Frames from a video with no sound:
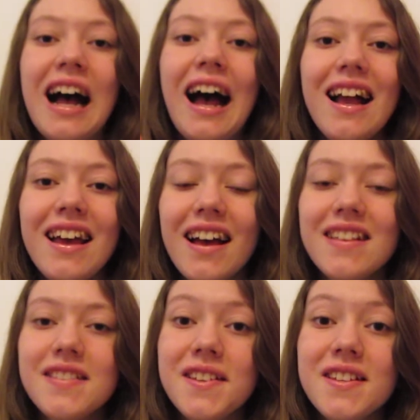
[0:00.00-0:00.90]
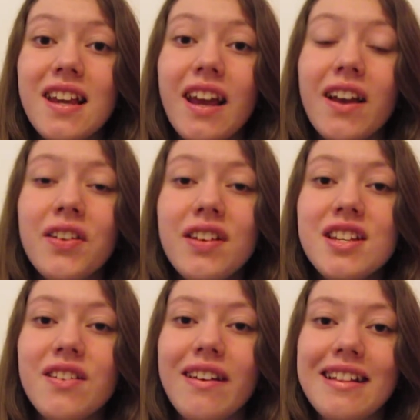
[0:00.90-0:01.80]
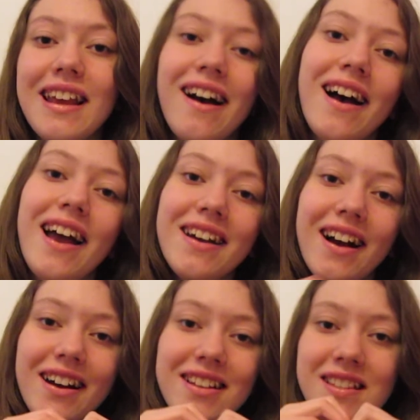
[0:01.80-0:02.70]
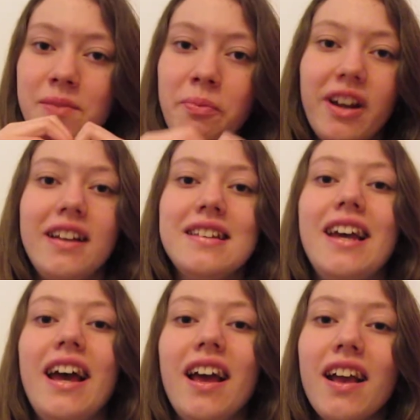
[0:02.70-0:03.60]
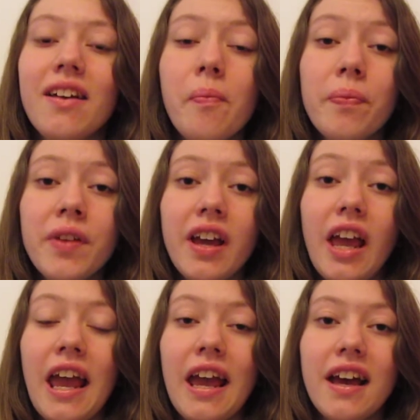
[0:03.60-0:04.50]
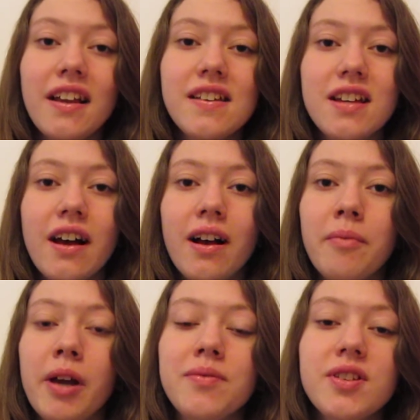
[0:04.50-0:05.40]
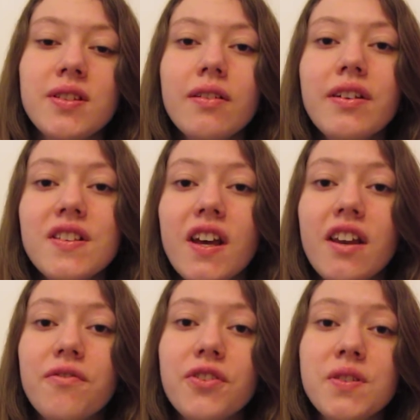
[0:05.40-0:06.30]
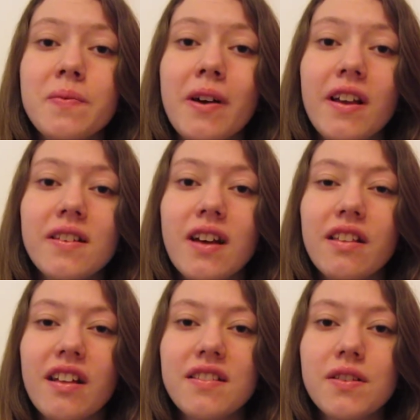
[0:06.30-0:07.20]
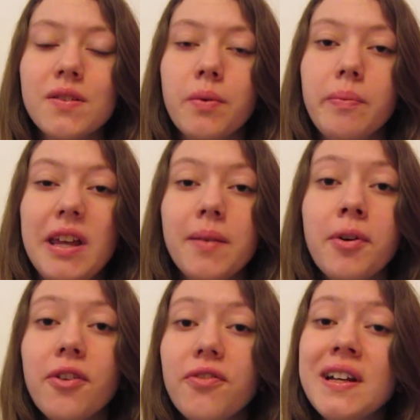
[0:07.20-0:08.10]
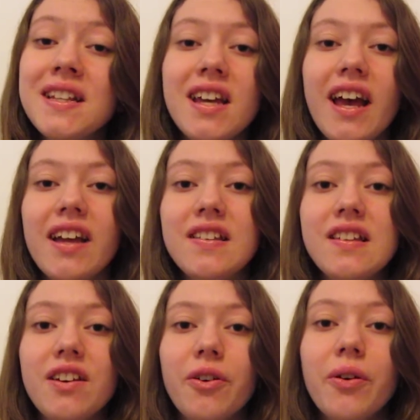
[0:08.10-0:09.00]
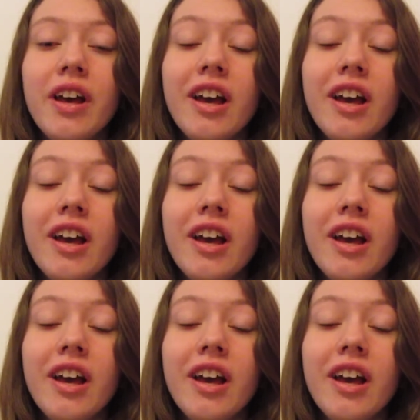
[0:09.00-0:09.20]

Hi guys, so today I'm going to be doing the I Heart Spring tag and um, I'm just so excited for spring so I thought this would be the perfect tag to do